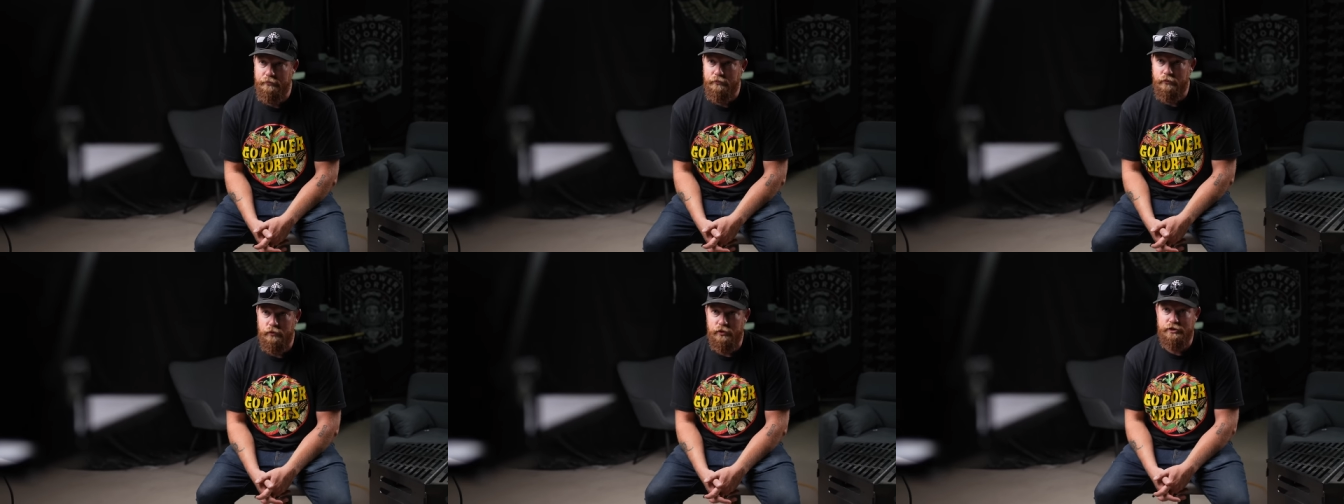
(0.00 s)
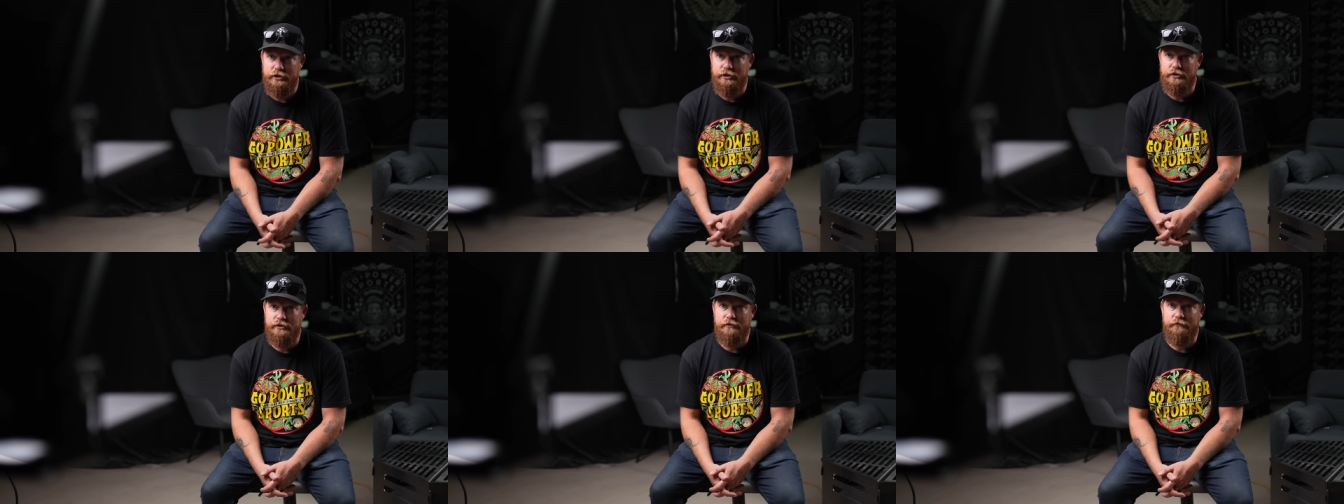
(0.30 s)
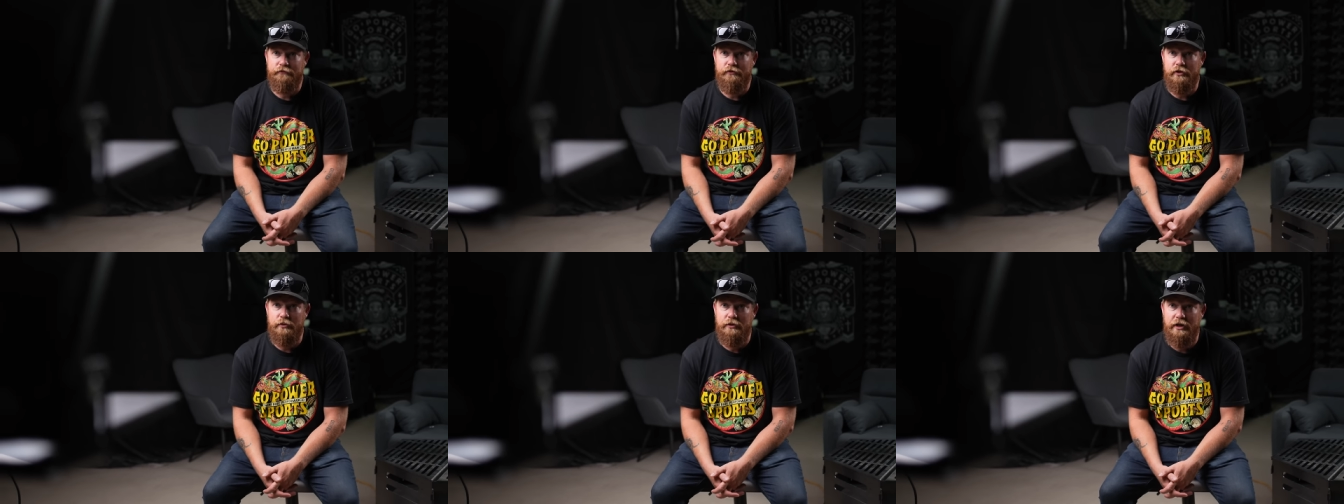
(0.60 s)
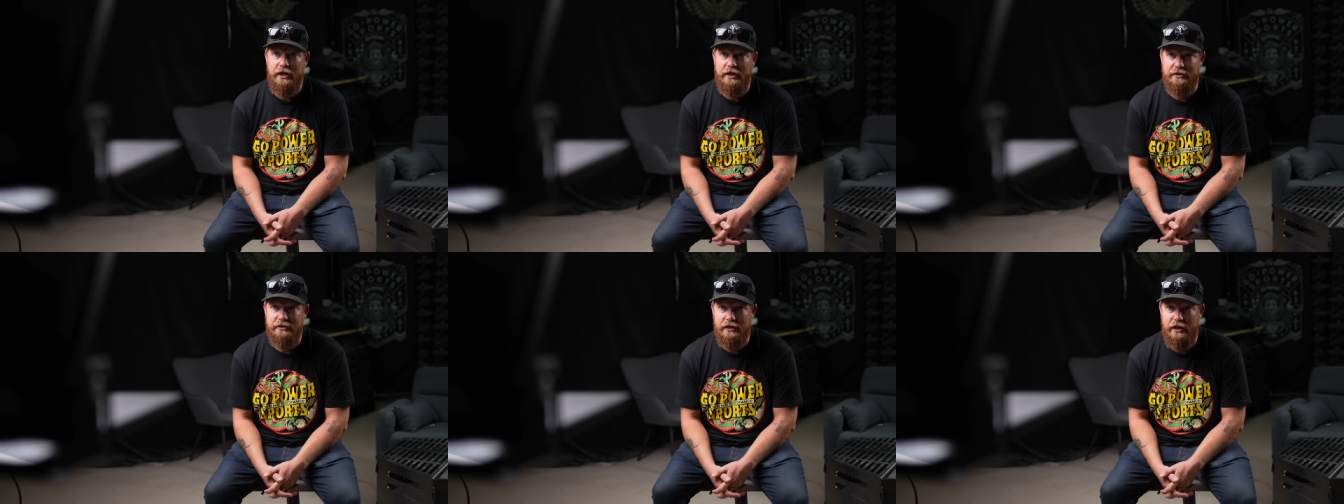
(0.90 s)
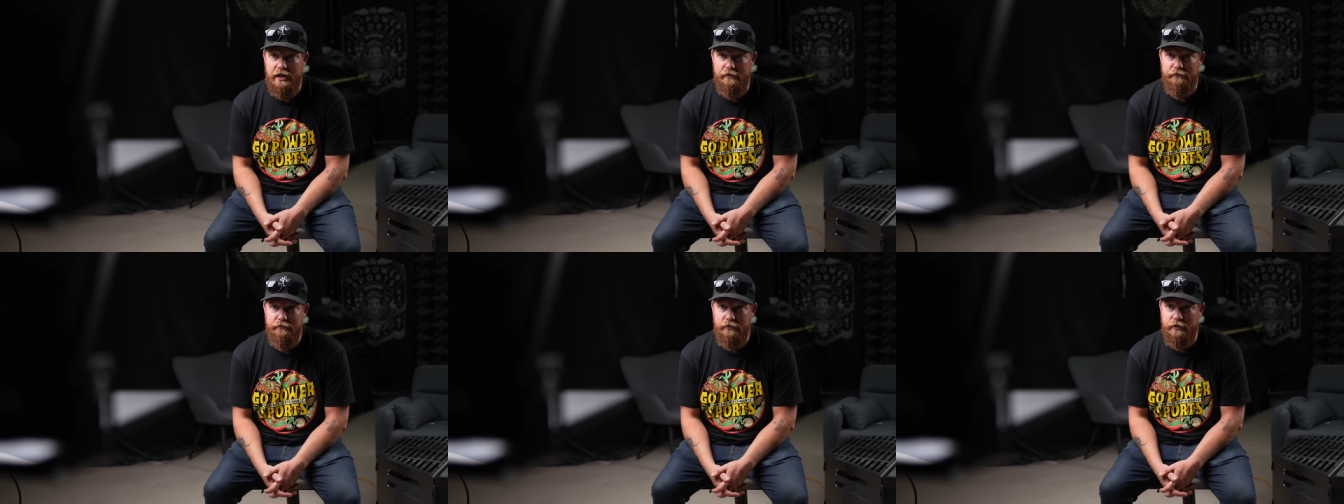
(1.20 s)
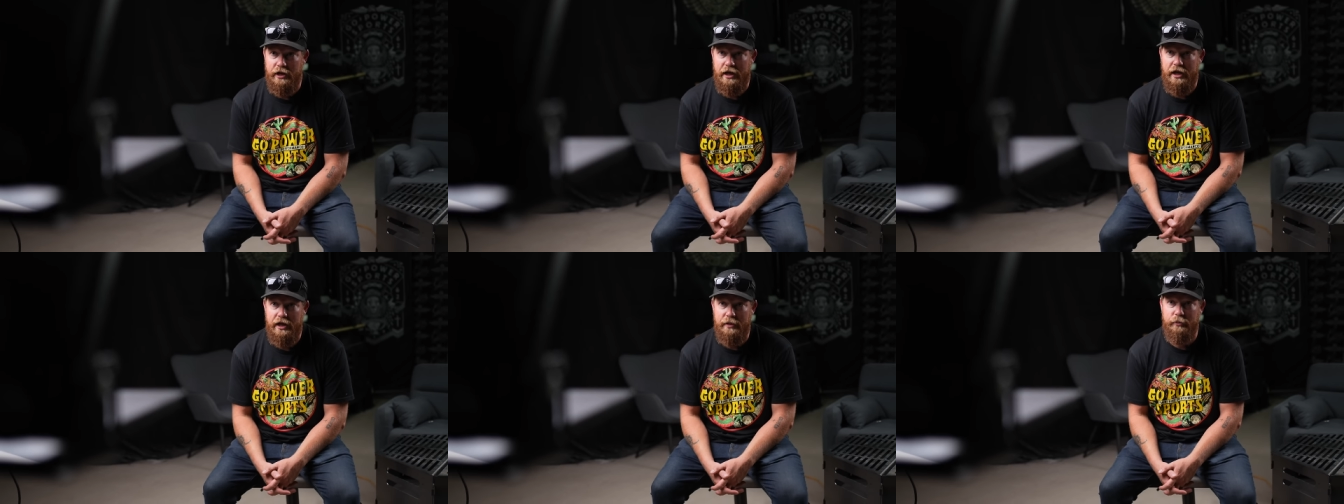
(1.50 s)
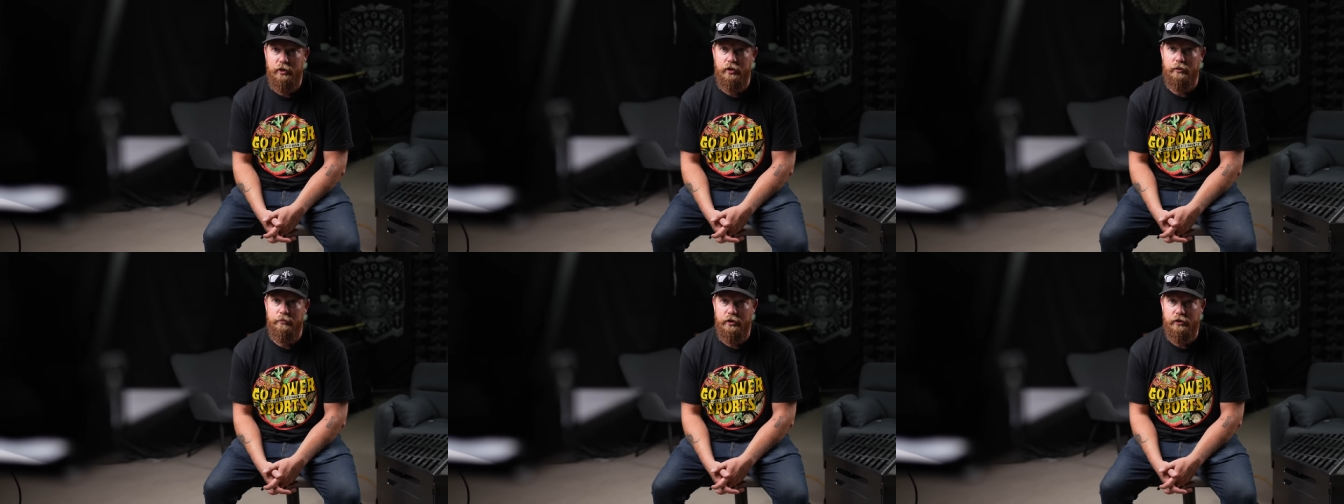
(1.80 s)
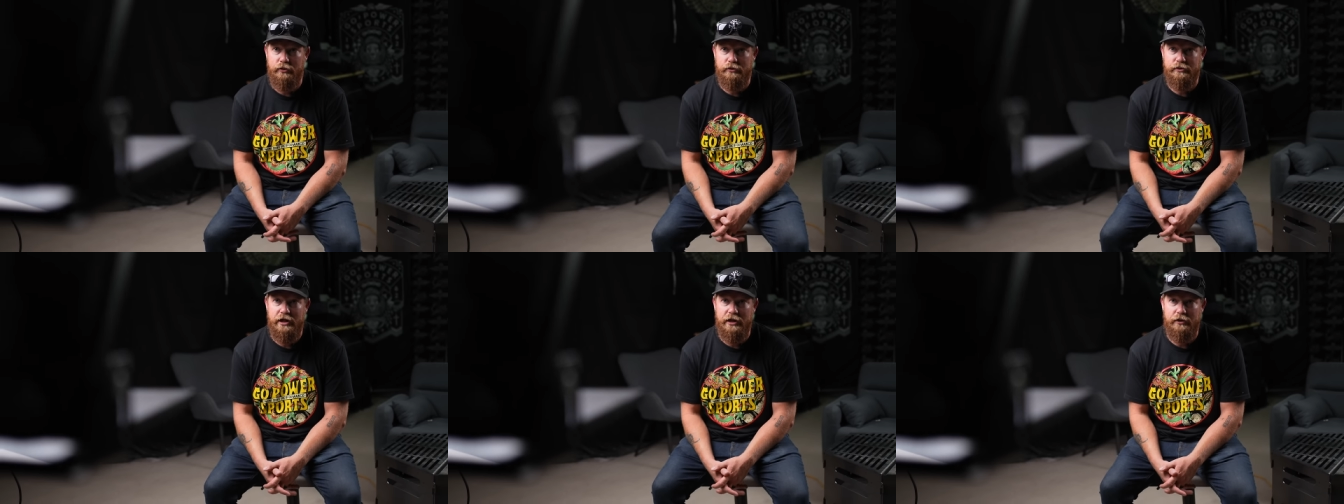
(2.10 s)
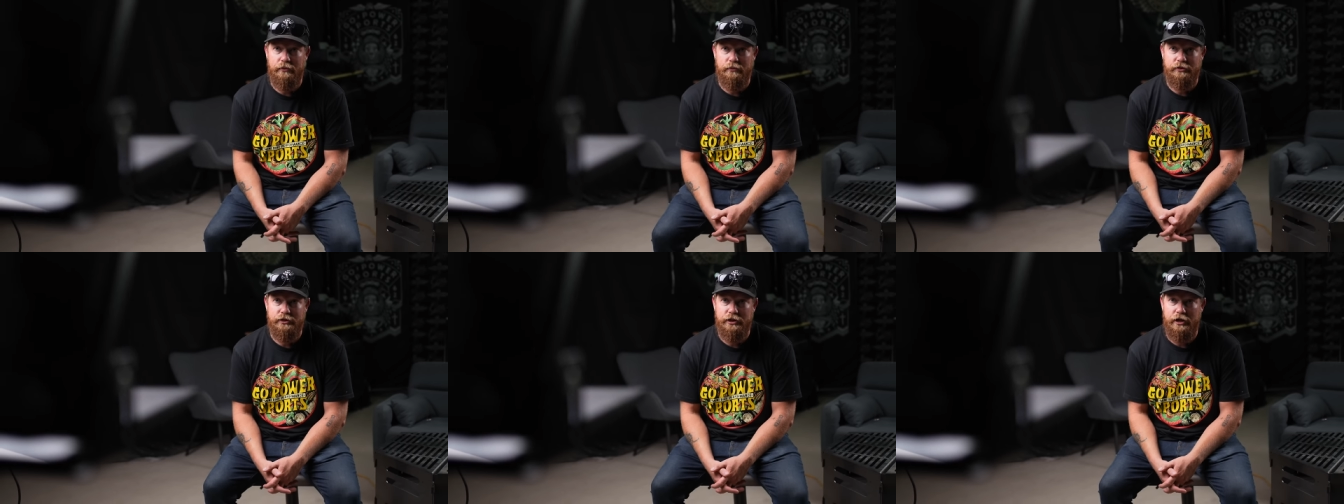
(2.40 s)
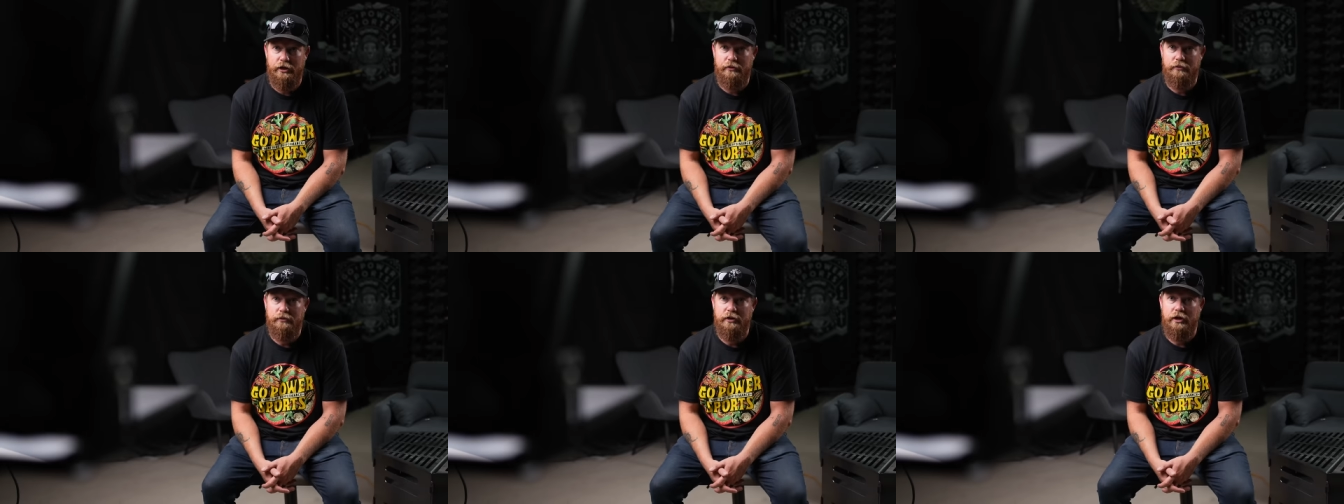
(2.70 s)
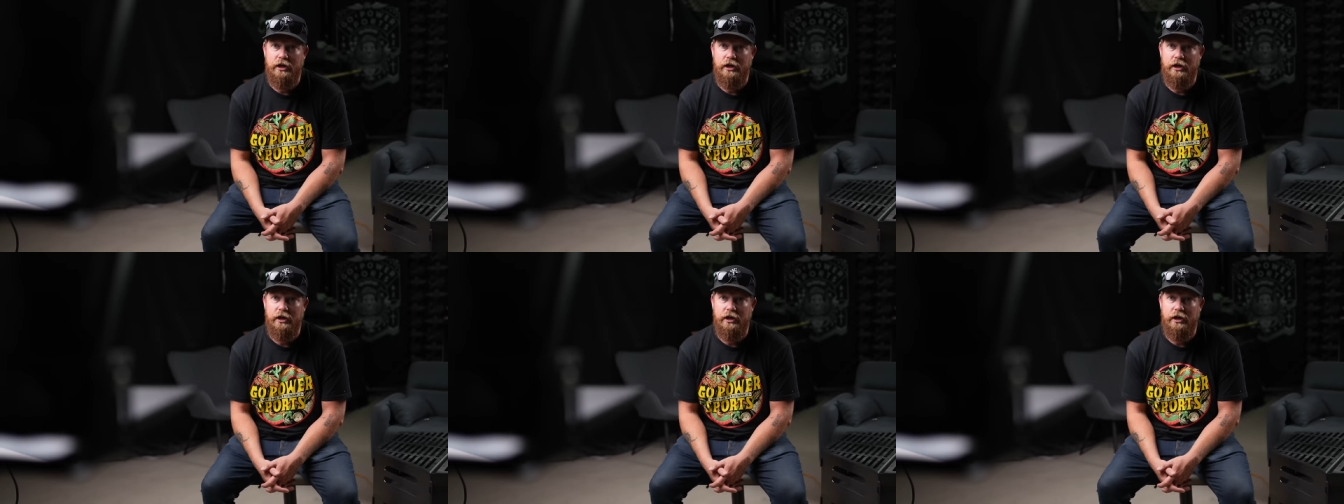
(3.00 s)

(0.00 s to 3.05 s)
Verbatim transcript: with just a few days left for the Handbuilt Motorcycle Show.